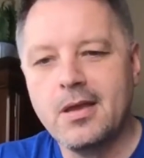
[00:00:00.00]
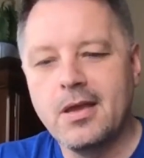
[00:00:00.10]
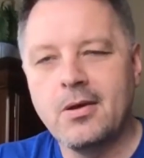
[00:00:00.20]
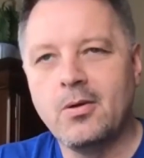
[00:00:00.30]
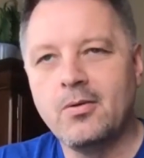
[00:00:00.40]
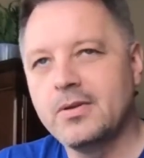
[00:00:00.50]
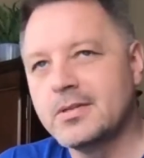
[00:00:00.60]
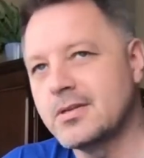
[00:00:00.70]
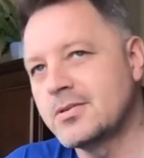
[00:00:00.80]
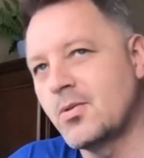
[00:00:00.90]
uh, hopefully it
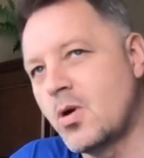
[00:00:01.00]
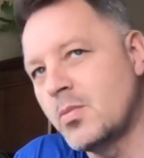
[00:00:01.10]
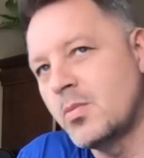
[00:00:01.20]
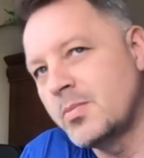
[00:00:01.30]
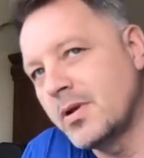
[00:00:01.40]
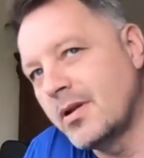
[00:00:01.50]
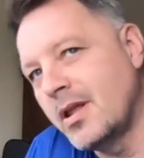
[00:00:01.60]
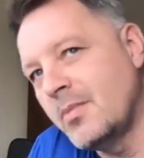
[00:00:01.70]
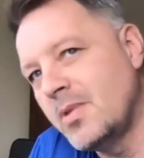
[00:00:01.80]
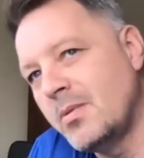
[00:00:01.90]
starts to warm up here, and,
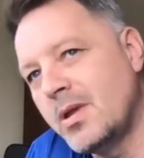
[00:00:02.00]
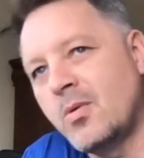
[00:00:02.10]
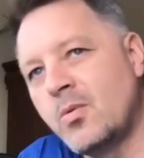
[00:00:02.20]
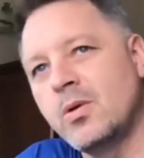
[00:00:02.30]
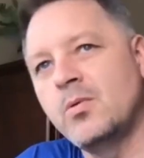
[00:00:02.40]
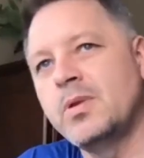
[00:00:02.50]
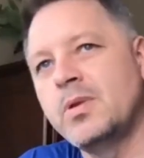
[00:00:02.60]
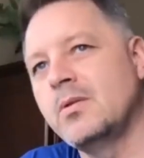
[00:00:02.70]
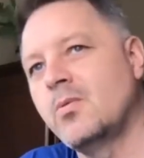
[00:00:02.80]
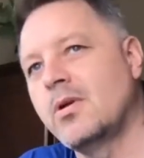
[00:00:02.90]
and, maybe I will
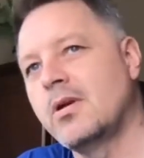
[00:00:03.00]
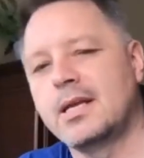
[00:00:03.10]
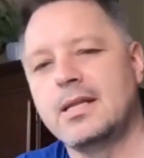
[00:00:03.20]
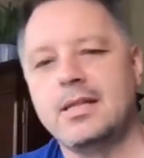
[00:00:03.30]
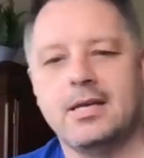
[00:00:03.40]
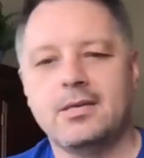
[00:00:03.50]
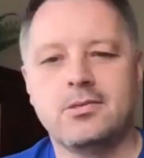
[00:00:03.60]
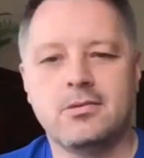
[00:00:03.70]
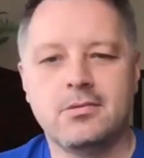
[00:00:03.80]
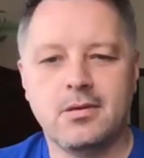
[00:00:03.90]
be wearing less
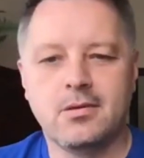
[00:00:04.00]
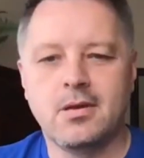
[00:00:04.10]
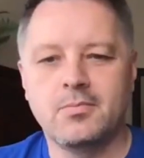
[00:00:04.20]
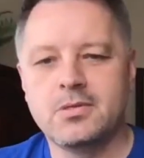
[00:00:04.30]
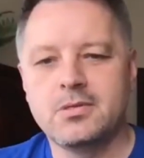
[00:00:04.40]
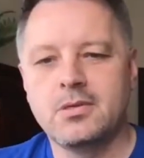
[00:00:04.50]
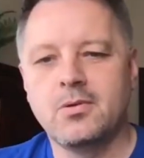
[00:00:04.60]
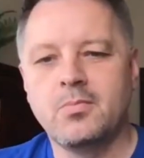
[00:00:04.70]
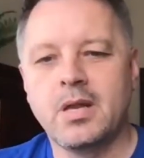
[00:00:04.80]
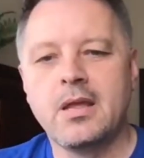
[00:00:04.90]
shoes here come to
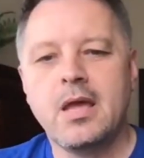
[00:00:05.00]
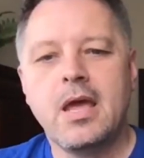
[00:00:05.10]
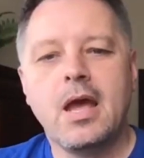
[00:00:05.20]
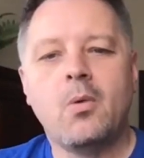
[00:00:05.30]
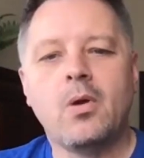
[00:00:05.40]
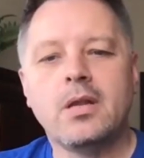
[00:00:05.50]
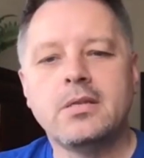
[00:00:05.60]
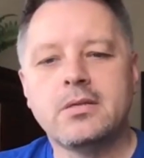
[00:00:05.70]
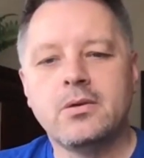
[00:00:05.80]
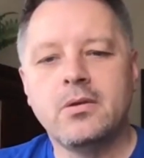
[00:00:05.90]
soon. But I wanted
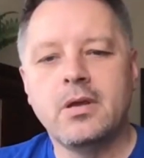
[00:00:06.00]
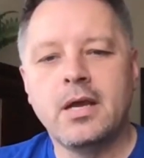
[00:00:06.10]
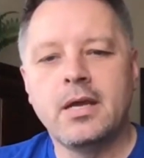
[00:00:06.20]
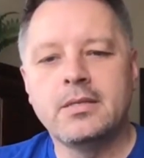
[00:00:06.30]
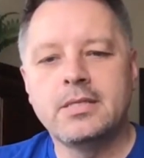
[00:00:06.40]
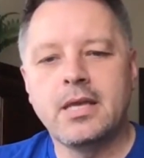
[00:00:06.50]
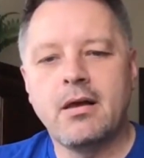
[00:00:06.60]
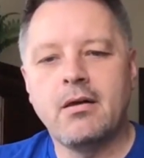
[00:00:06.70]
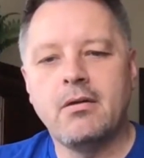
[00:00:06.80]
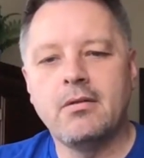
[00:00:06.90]
to uh,
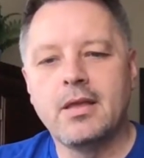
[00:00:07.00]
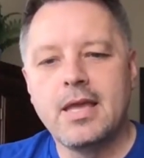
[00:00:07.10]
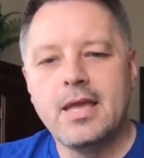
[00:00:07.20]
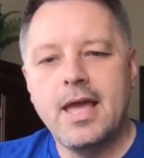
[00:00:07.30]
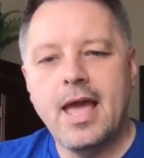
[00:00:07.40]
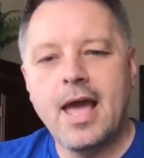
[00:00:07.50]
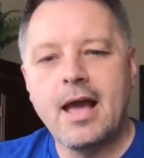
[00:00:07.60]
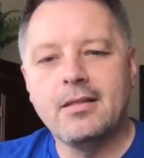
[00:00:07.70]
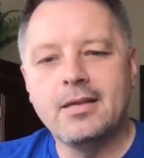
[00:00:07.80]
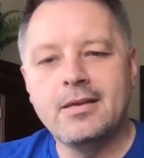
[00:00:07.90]
tell
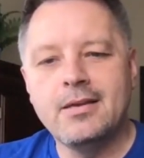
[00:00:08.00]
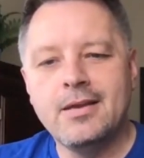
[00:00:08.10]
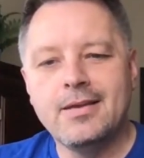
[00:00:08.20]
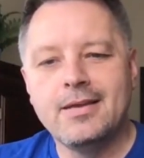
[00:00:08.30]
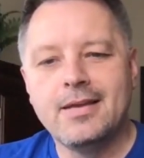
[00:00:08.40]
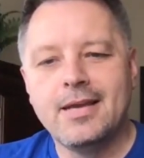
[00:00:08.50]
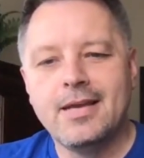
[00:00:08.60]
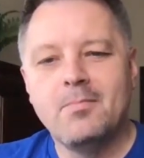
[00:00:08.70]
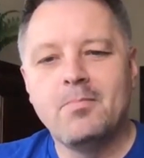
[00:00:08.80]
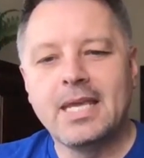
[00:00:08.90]
Alan
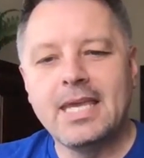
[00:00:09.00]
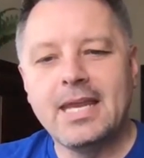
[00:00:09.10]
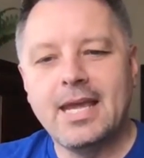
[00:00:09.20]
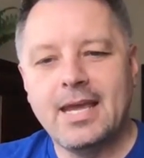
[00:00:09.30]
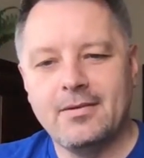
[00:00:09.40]
Magide.